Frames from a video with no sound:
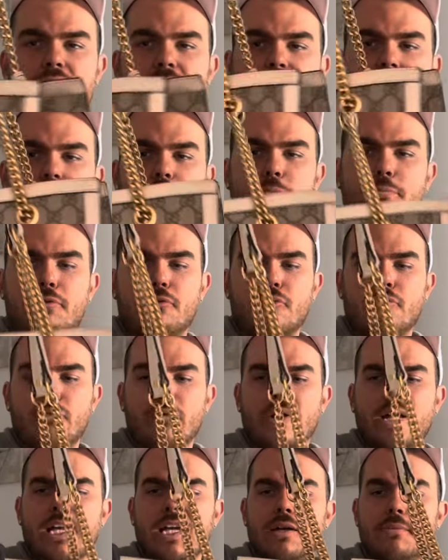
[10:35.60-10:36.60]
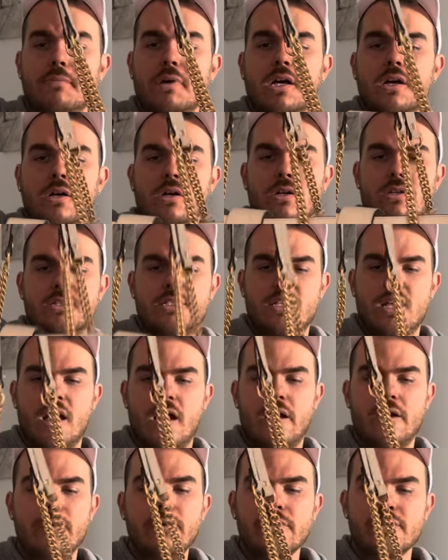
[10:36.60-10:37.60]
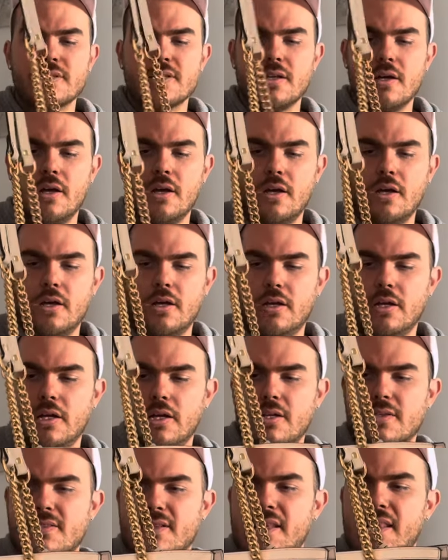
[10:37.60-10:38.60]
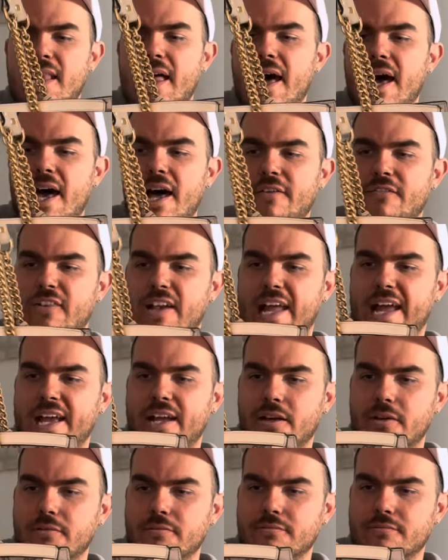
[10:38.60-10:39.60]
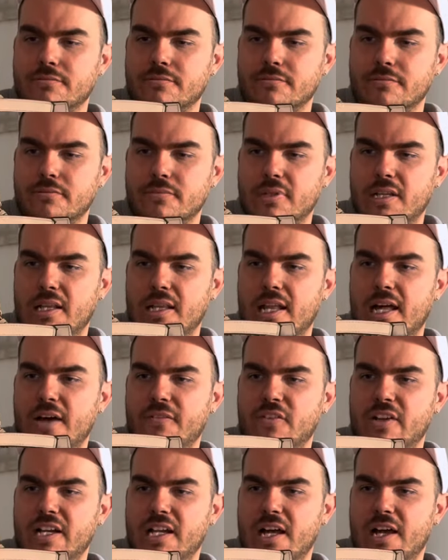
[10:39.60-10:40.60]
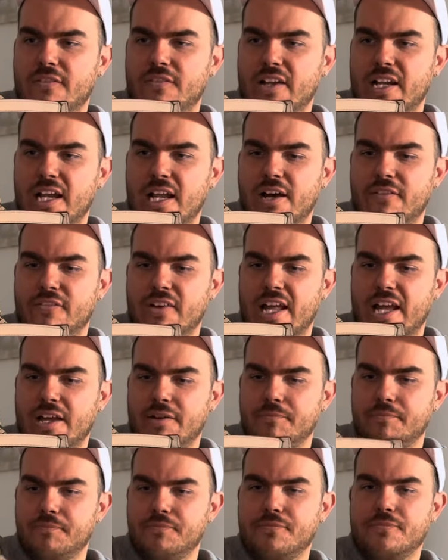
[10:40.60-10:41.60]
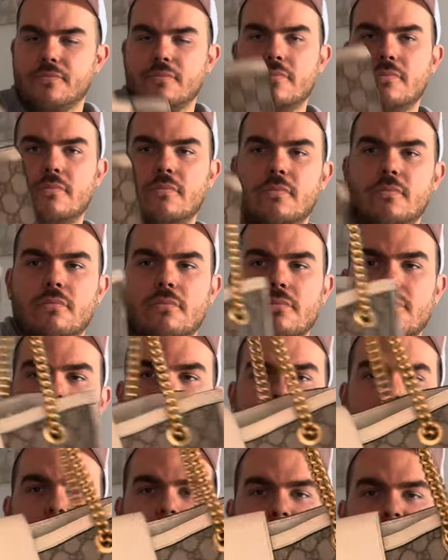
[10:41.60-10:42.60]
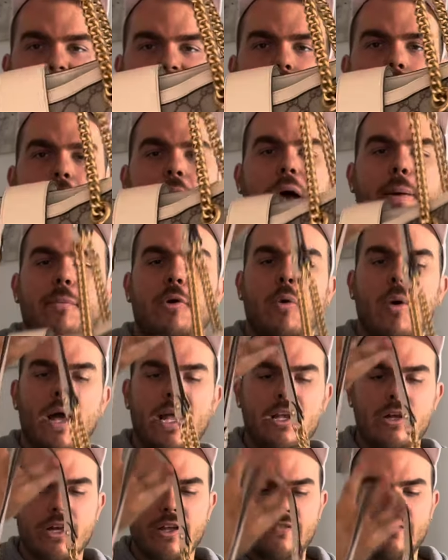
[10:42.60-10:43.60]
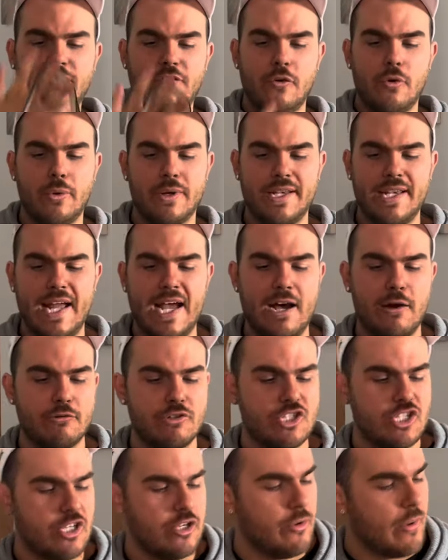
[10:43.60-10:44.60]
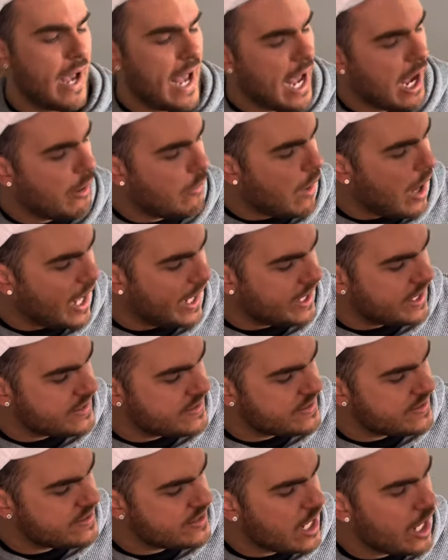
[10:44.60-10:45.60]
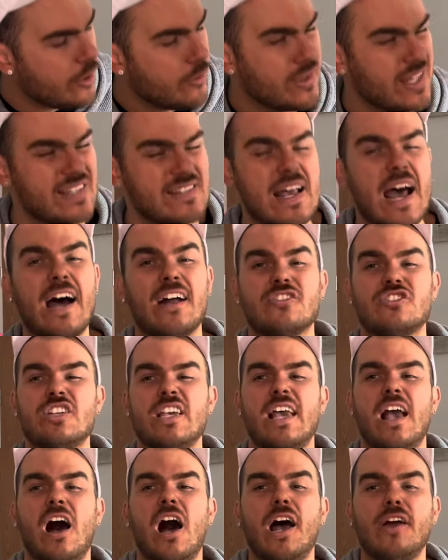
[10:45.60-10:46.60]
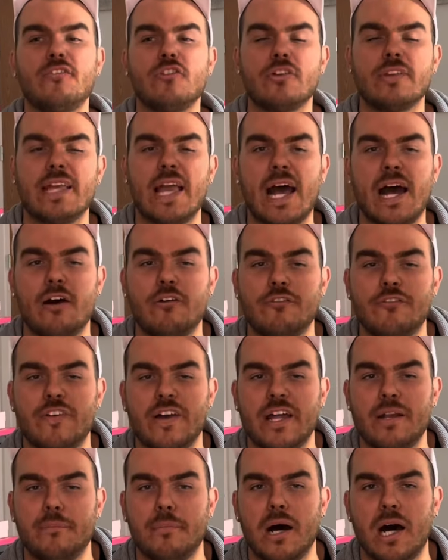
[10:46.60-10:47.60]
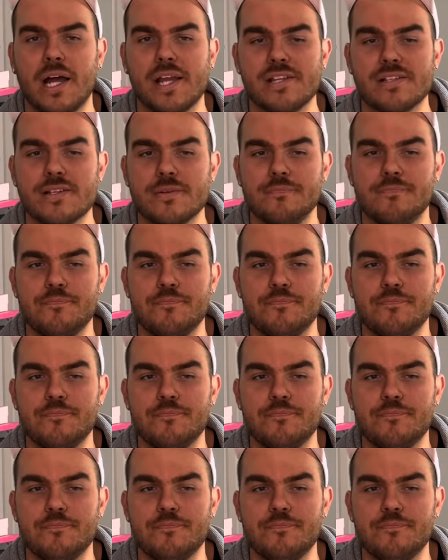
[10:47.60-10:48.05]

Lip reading: Supreme tote. It's lovely. Lovely, lovely, lovely. So I'm quite looking forward now to how I can style this. Actually, I've got the outfit in mind